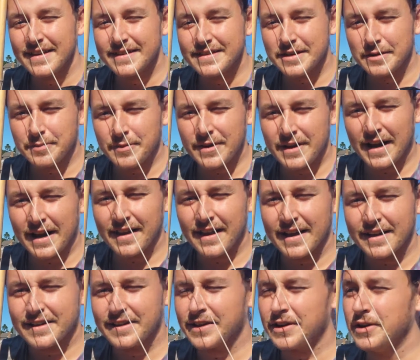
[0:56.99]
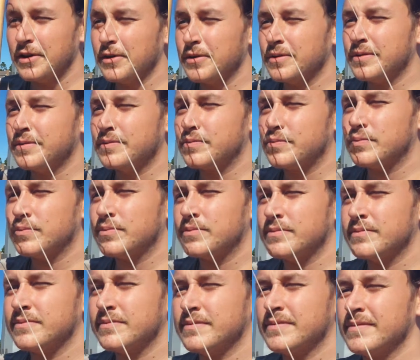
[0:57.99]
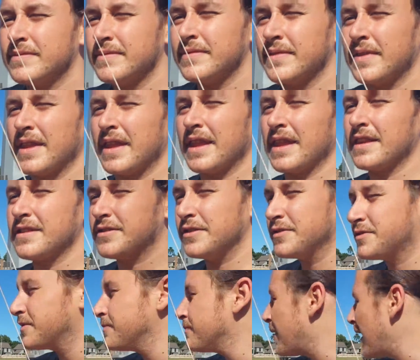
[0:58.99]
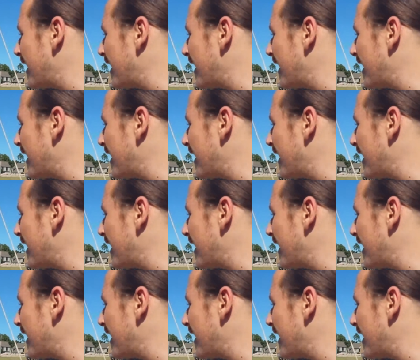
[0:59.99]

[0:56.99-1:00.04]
something I like to do. Just